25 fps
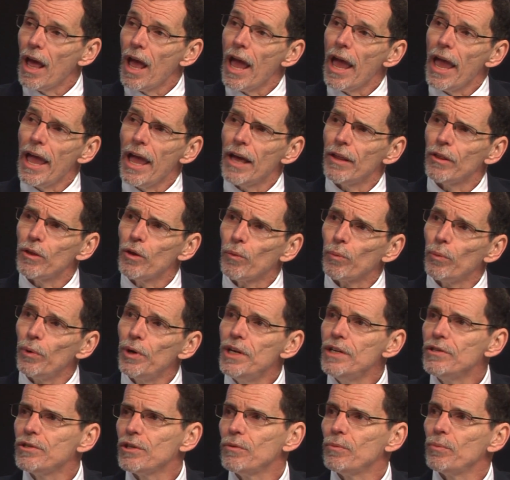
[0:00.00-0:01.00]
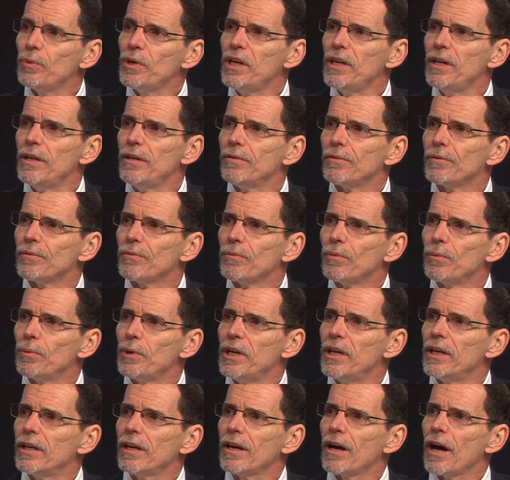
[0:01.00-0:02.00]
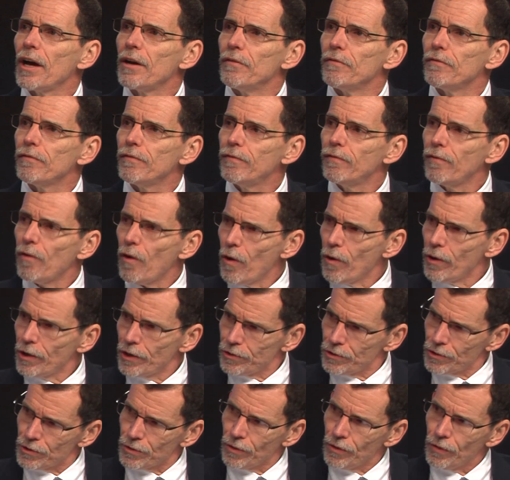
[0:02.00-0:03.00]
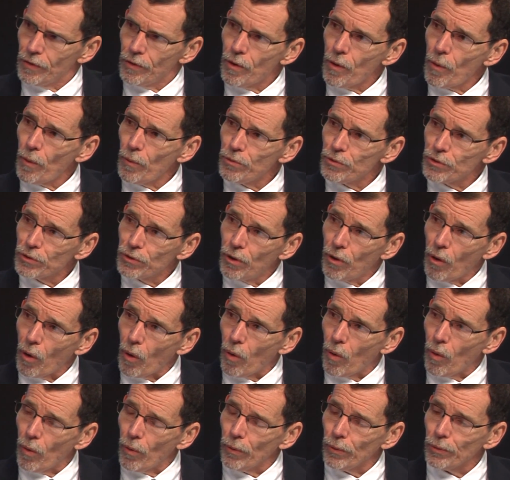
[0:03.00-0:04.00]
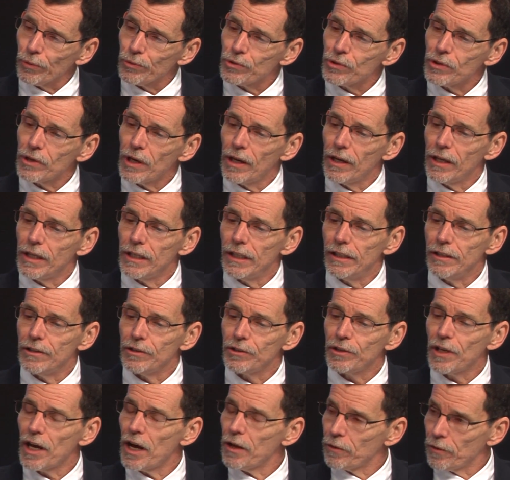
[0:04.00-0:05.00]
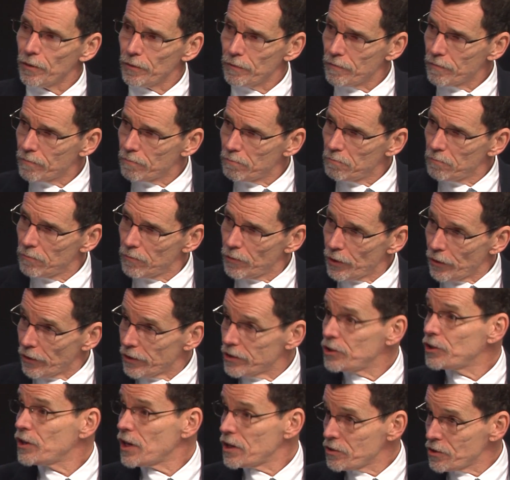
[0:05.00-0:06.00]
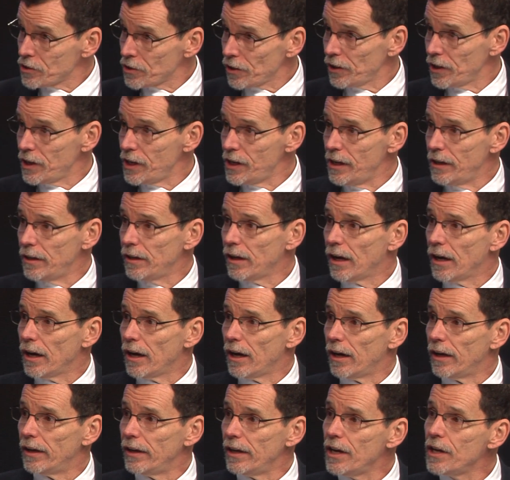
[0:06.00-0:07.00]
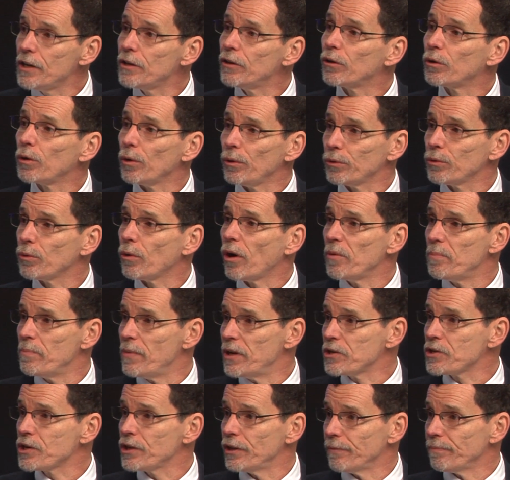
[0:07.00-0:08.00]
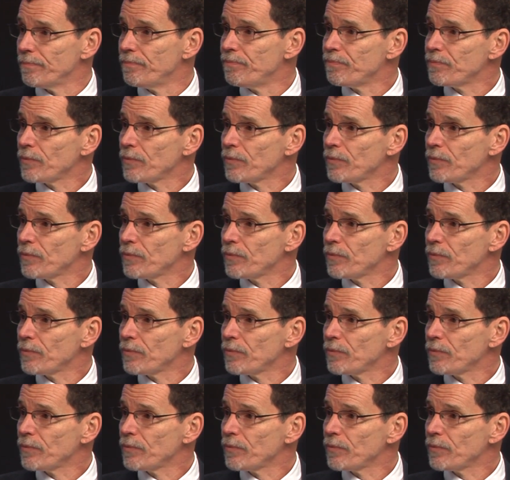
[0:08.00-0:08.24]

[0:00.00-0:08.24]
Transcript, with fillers: And the reason we, we kind of focused on those goals is, that they're, they're essentially uh, integral to our mission.